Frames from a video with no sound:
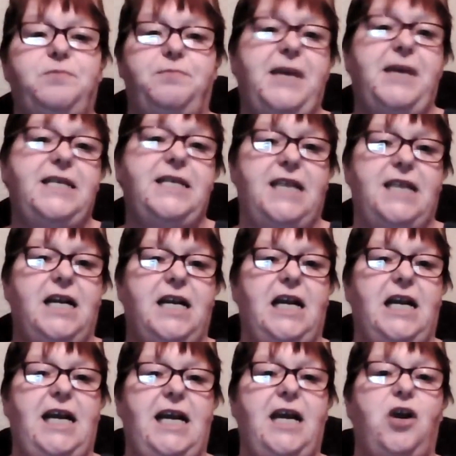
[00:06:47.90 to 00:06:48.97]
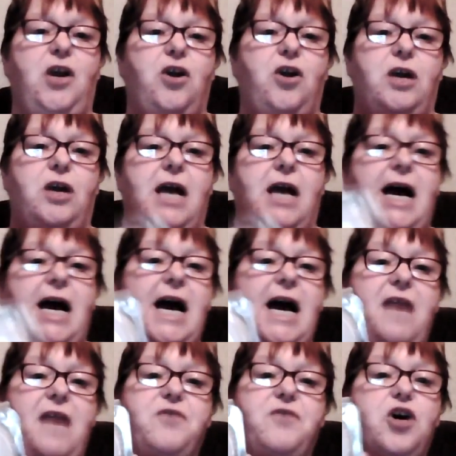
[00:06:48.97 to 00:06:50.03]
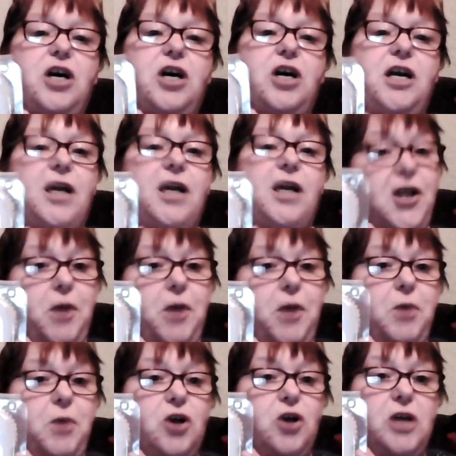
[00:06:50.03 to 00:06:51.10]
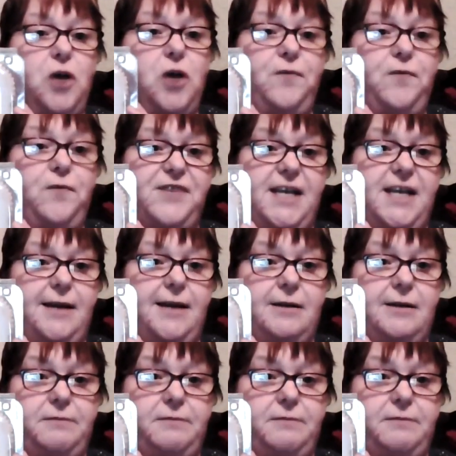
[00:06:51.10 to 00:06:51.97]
basically, I have got an oblong loaf tin.